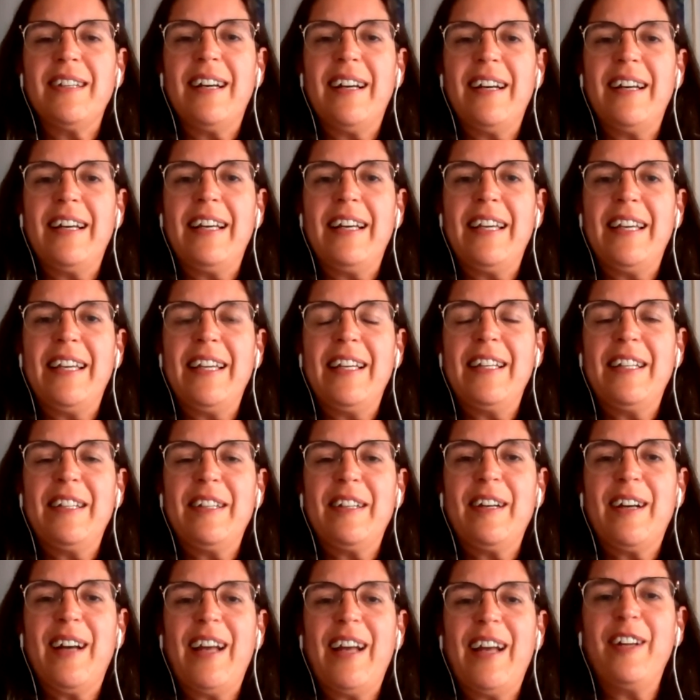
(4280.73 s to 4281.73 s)
I
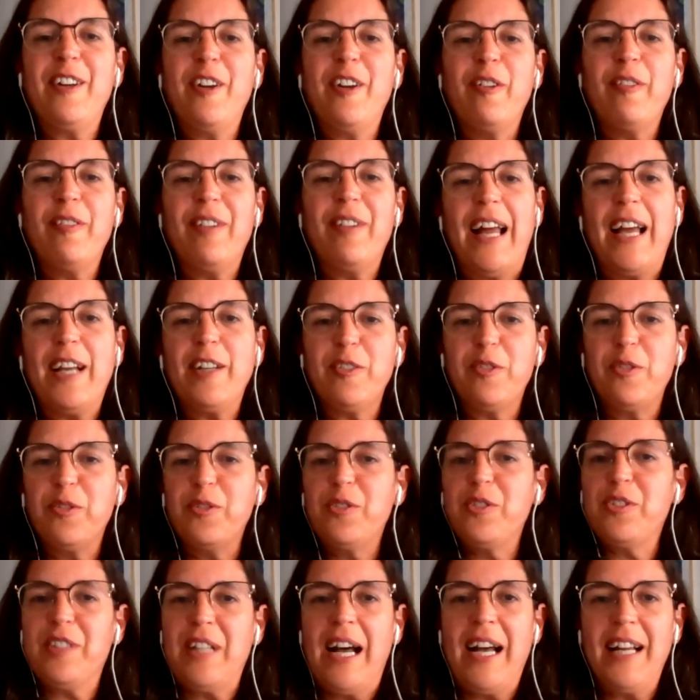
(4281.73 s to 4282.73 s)
like to
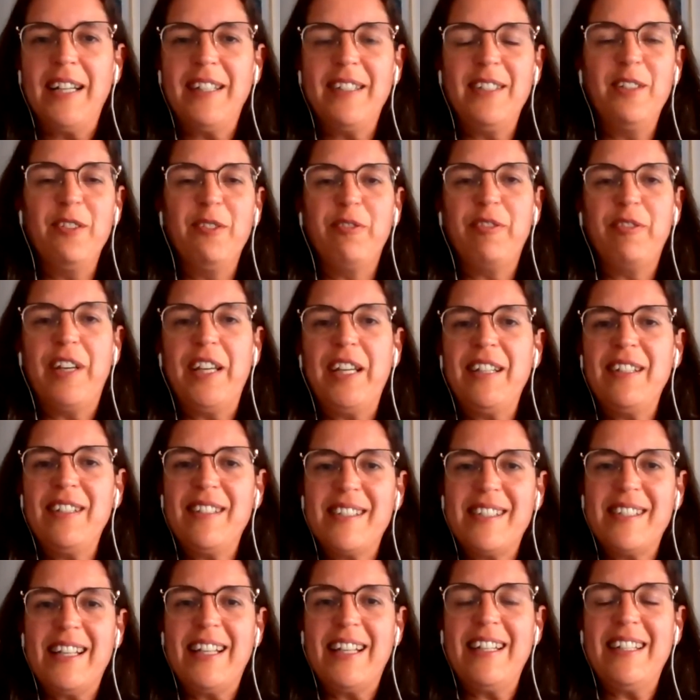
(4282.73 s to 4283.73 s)
start new
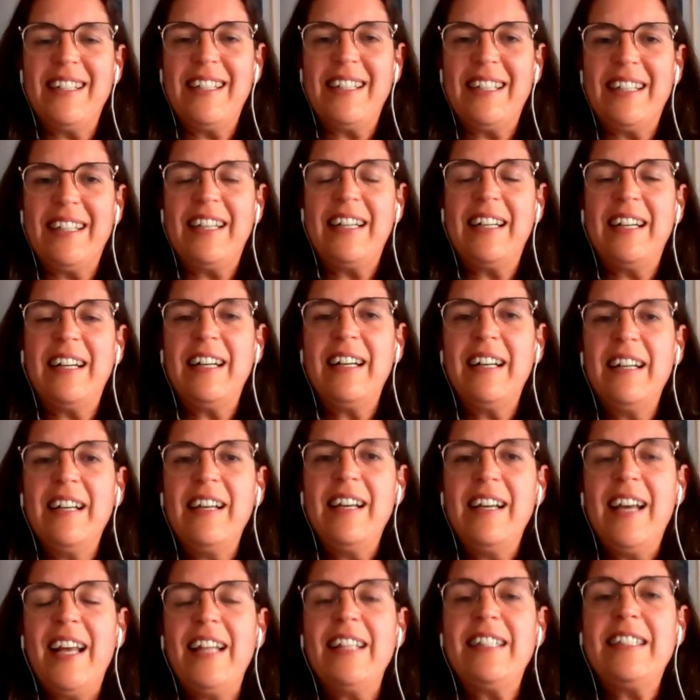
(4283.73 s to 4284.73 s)
things and
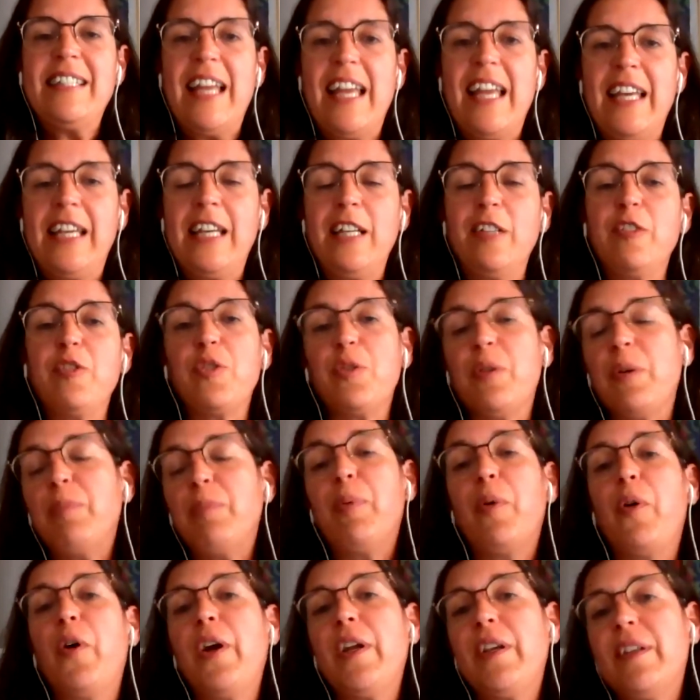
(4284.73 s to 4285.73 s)
take it to a
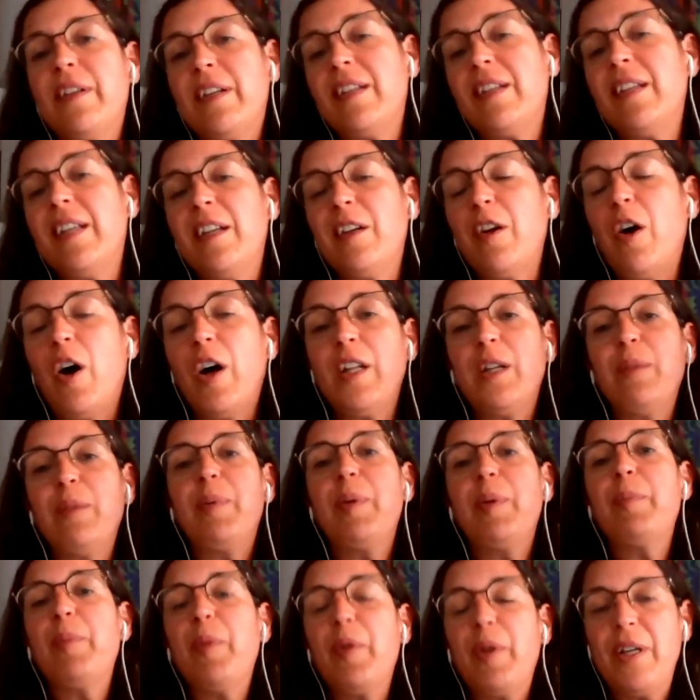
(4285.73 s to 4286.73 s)
point, and then other
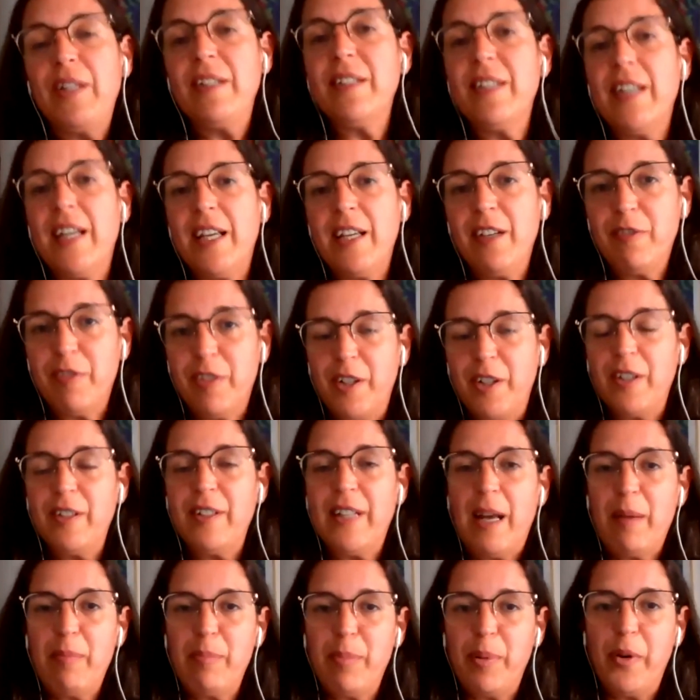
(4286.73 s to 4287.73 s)
people can take from
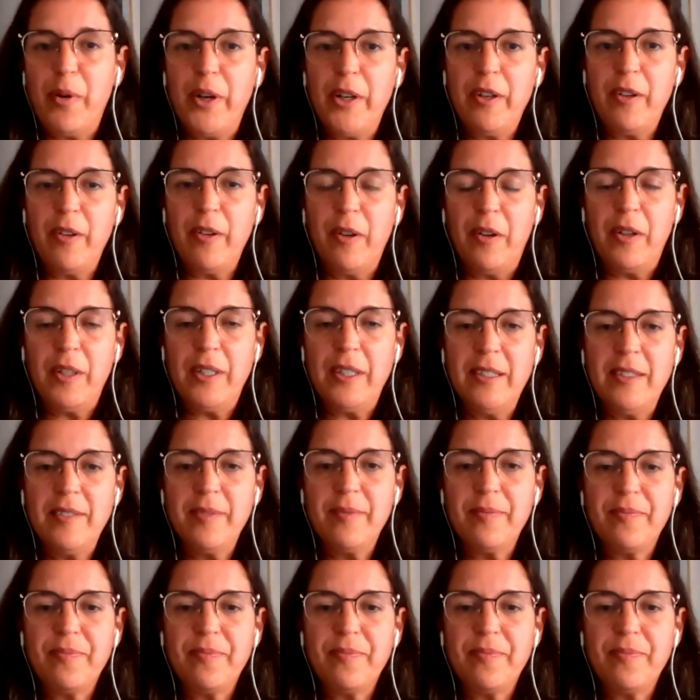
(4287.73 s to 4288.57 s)
that point on.